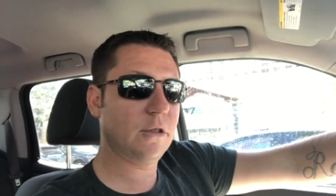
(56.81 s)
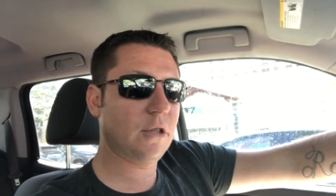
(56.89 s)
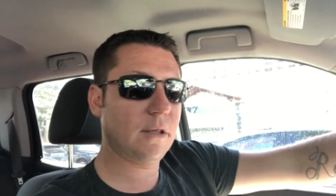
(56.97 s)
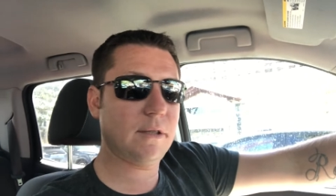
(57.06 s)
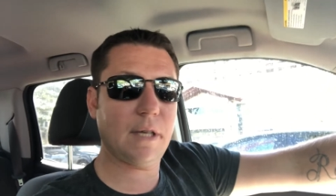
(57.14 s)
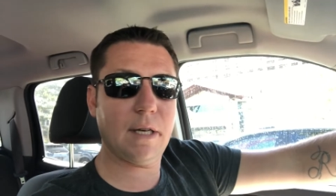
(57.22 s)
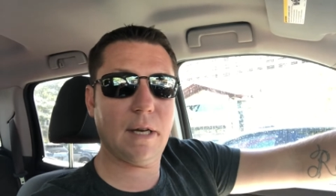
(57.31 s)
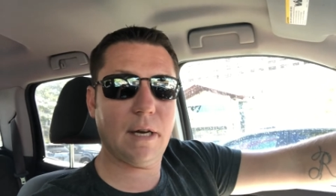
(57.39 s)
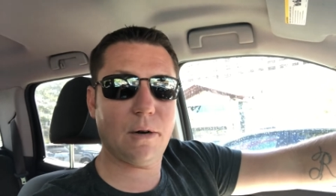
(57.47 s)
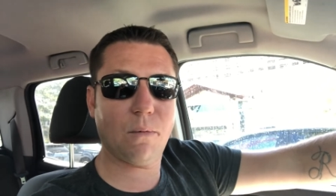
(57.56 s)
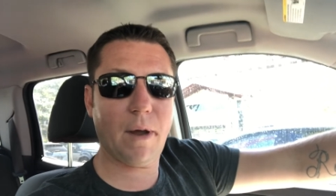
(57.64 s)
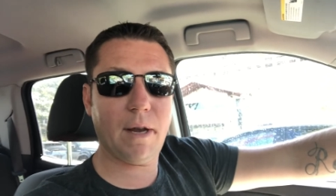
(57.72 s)
just sitting
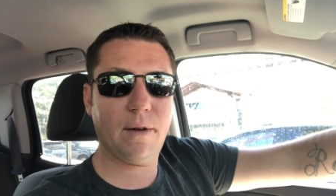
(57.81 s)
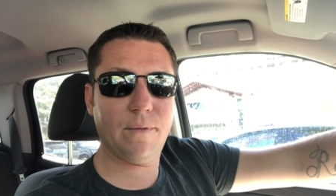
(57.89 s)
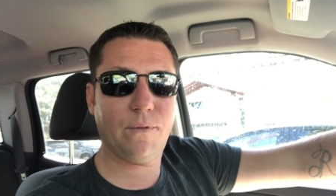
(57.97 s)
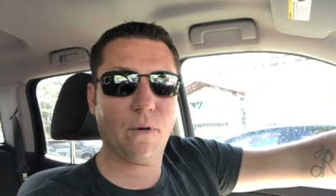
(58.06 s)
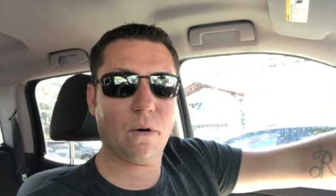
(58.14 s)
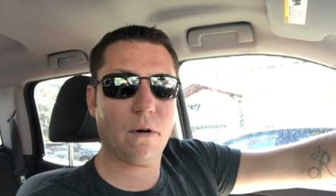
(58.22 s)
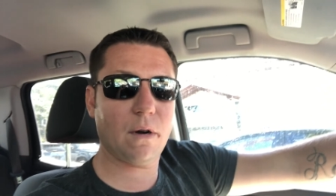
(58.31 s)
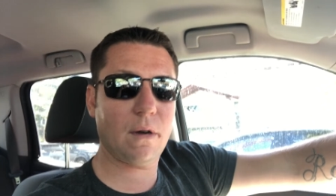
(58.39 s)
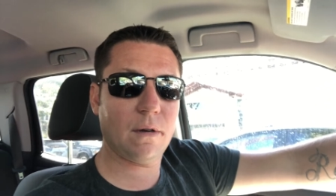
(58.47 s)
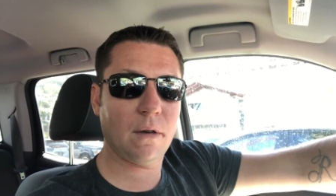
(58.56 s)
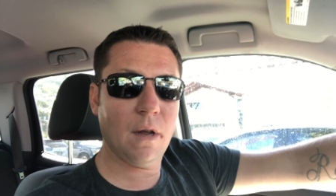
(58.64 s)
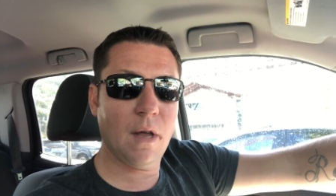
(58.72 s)
here waiting
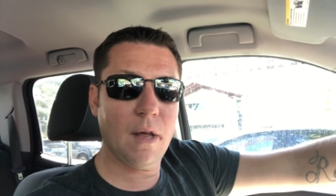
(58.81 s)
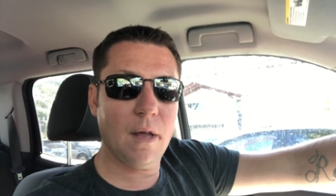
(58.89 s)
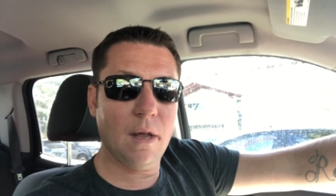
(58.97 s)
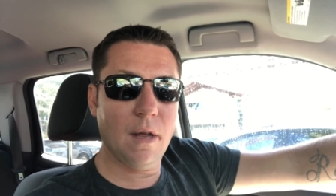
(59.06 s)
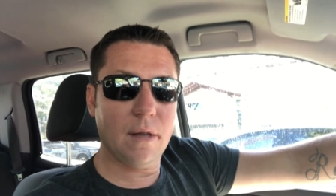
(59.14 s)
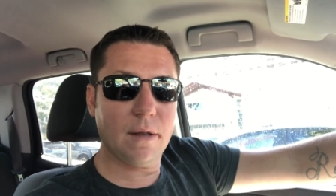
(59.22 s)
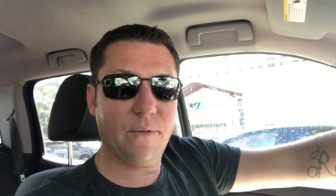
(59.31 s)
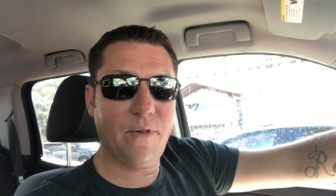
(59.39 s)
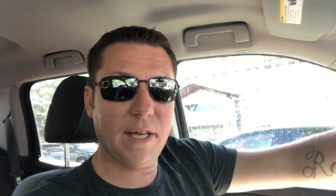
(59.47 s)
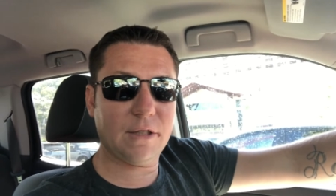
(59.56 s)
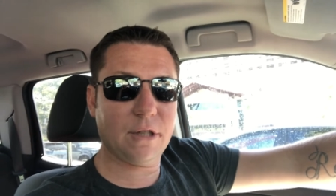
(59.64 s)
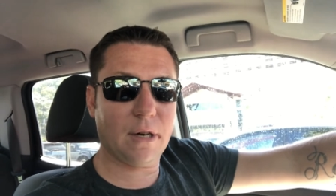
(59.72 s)
for the
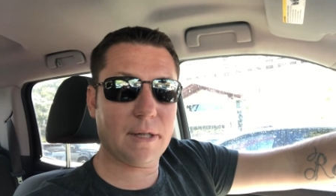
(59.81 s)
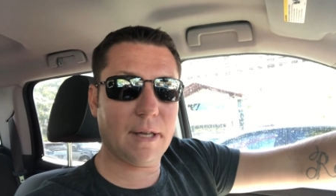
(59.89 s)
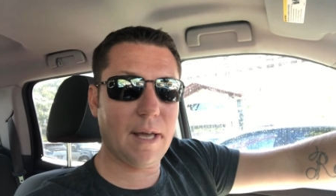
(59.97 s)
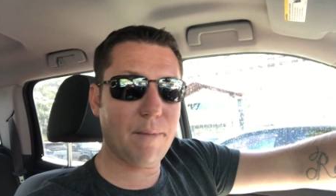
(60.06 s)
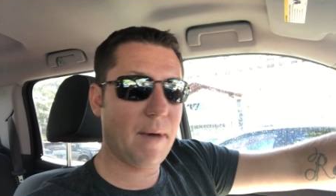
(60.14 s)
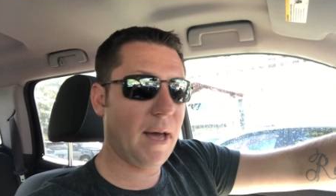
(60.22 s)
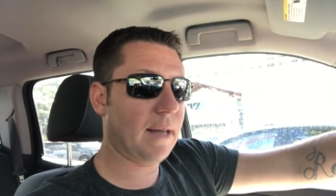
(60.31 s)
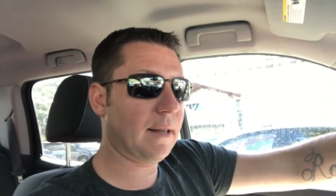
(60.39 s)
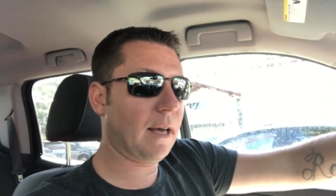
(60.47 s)
vet truck to get back.